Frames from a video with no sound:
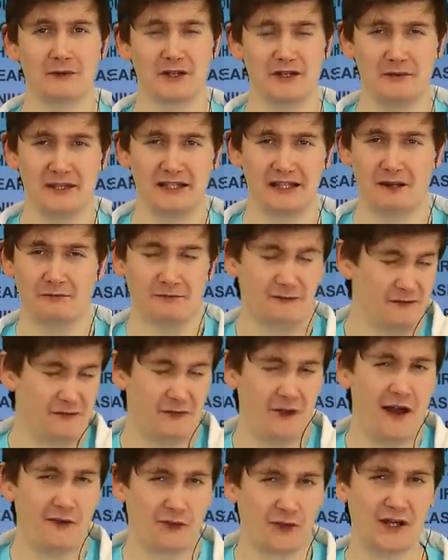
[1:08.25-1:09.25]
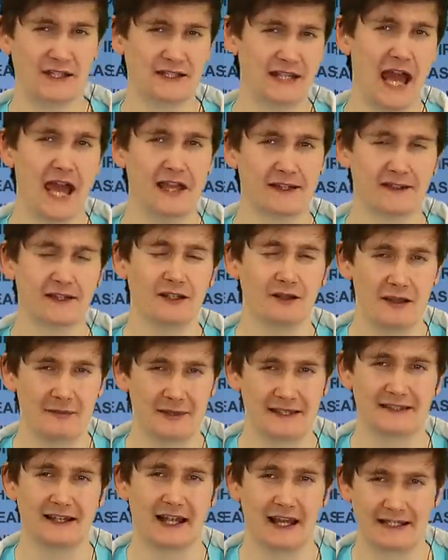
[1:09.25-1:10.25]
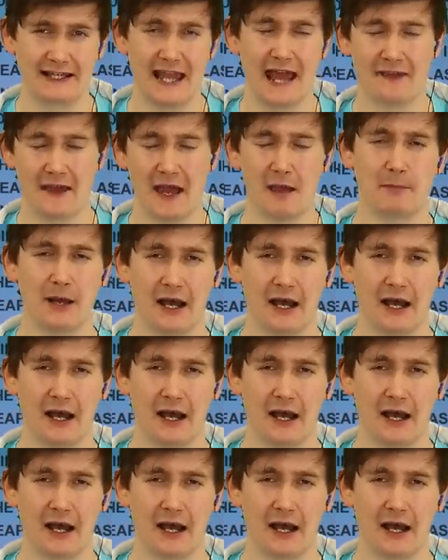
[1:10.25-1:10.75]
which means I'm forever indebted to him until I get that